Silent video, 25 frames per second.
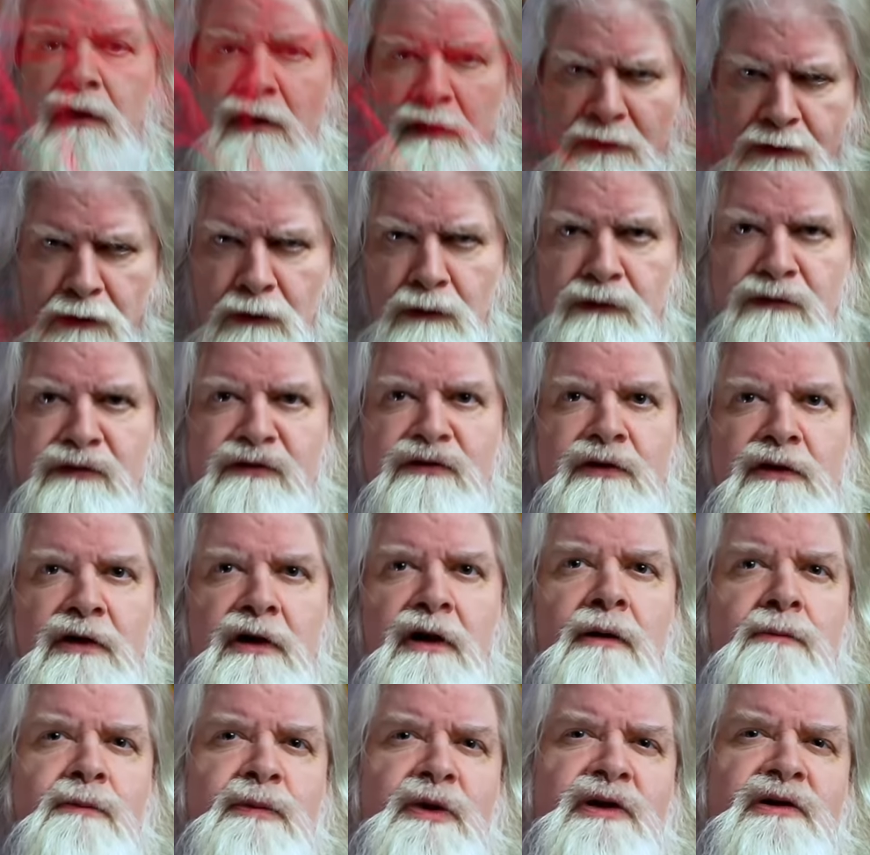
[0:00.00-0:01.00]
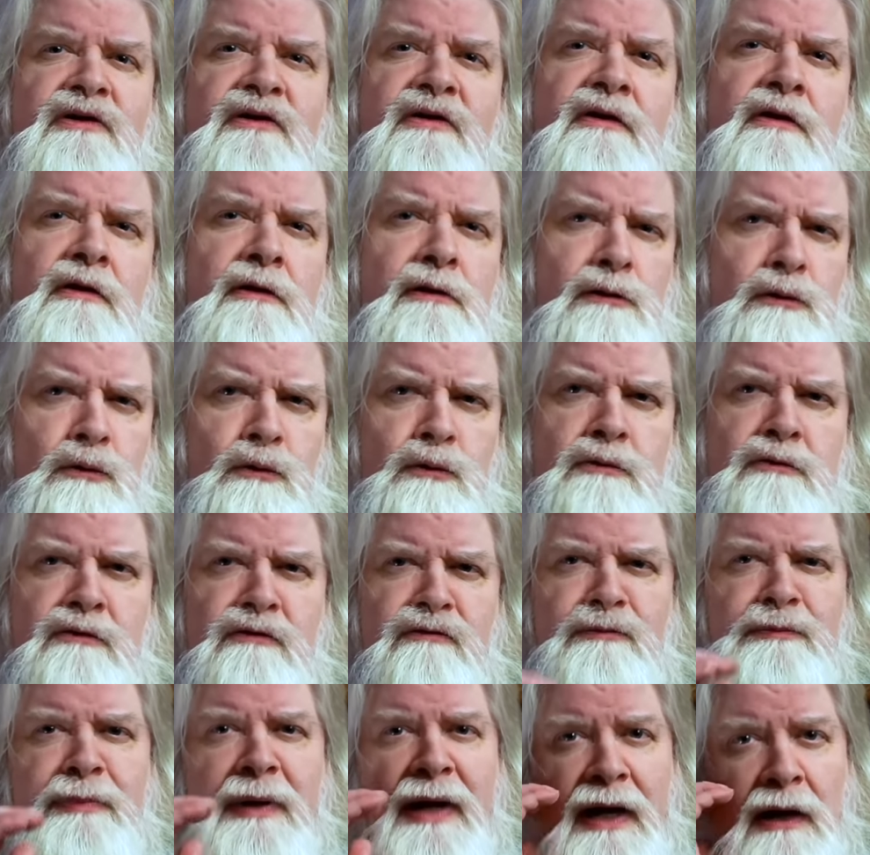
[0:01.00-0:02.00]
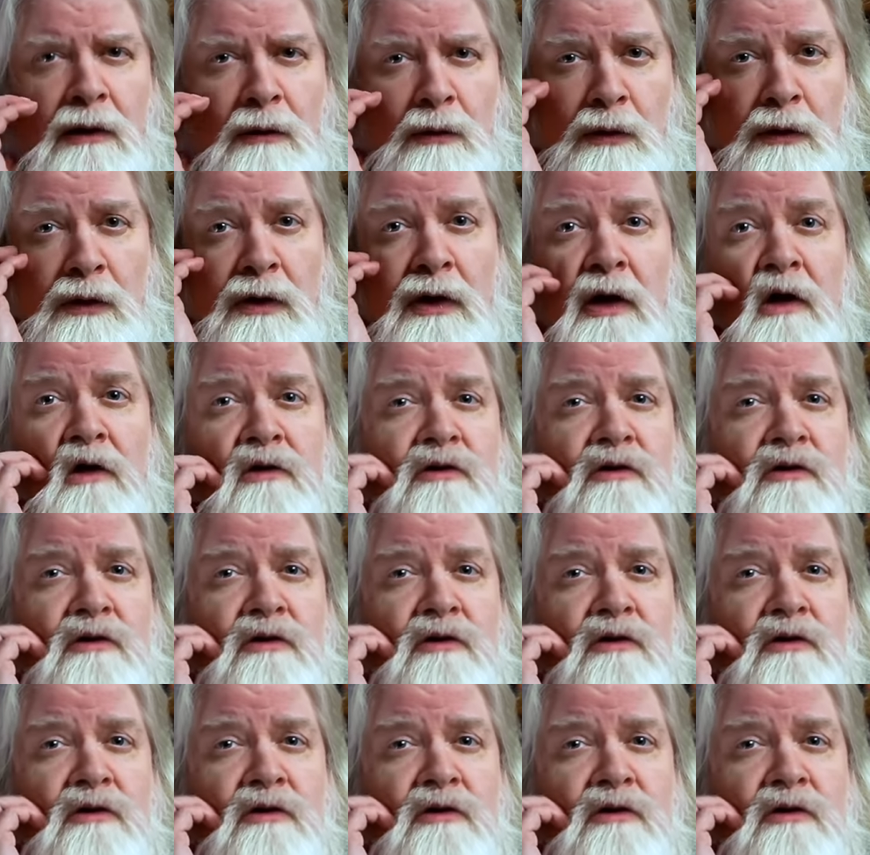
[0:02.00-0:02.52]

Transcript: those succumbing to the lure of power